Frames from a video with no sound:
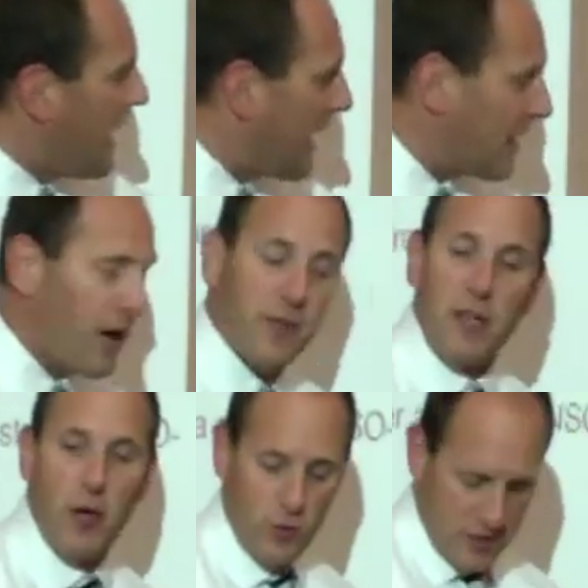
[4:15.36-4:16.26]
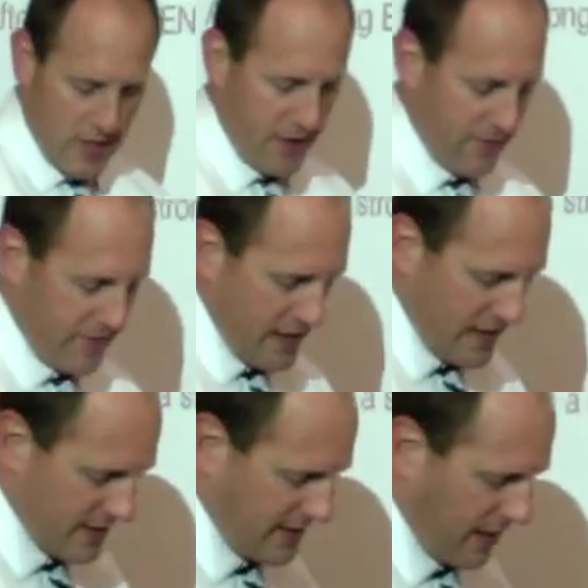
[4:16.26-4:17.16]
and off the coast of
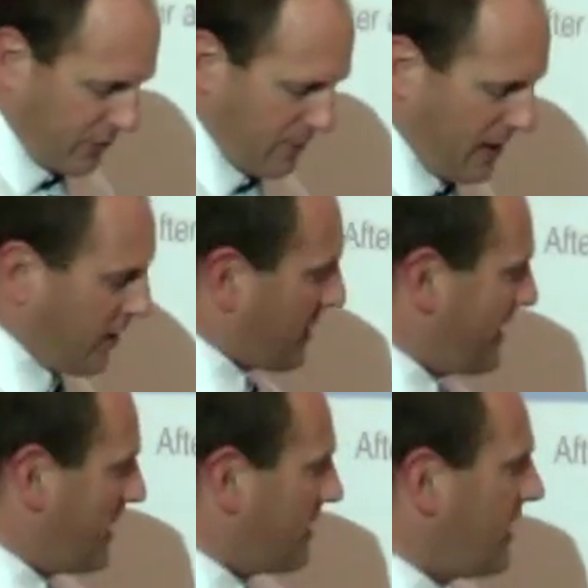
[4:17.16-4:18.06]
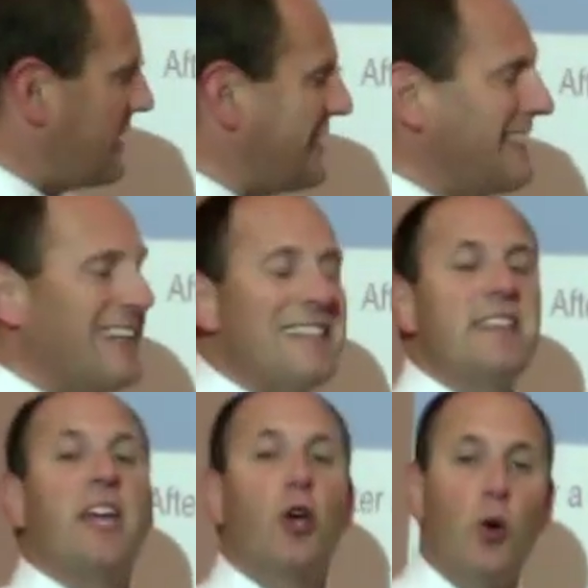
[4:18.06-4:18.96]
South America. La Nina is
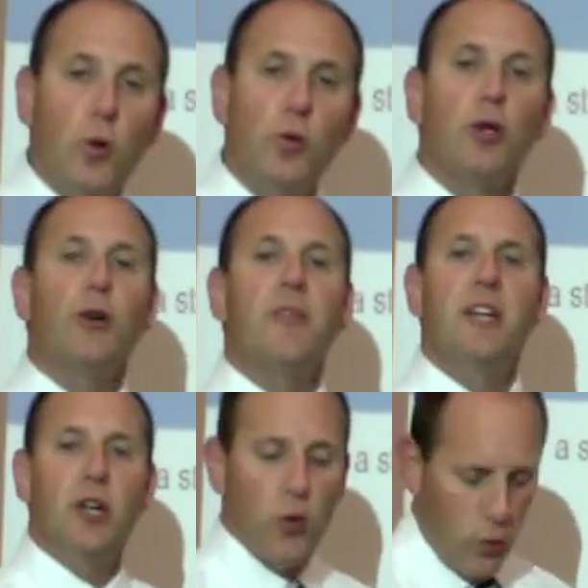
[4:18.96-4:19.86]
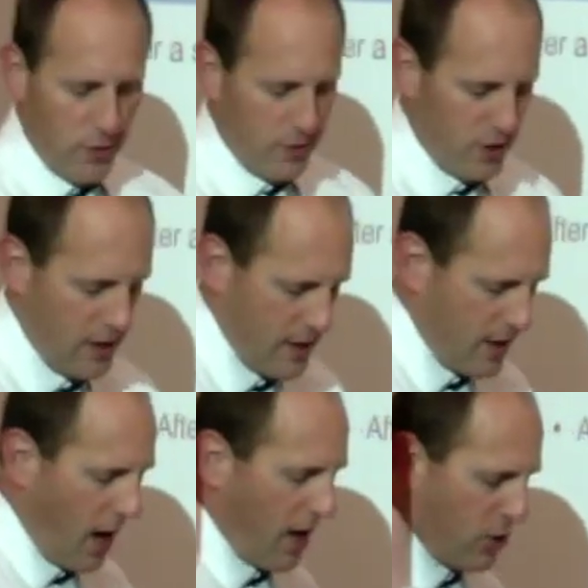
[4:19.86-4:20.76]
a cooler than
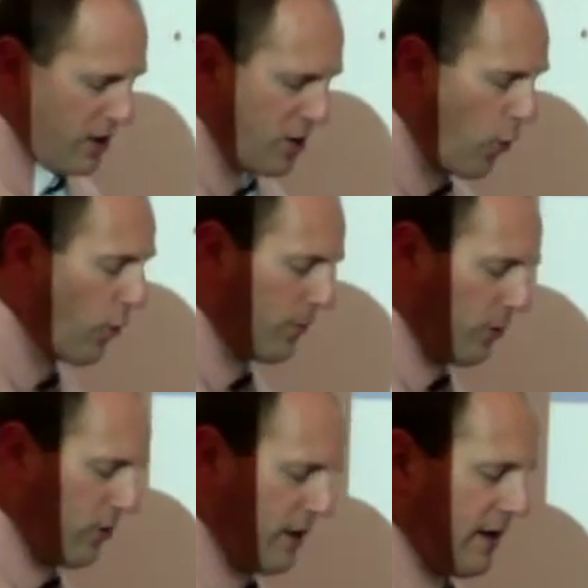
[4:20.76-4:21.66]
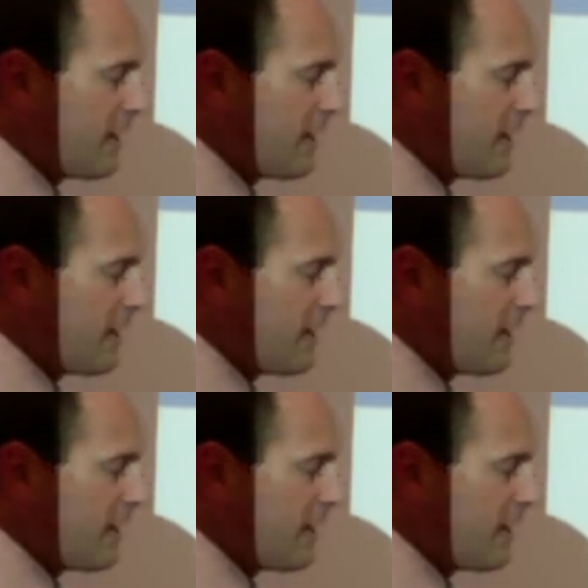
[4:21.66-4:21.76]
normal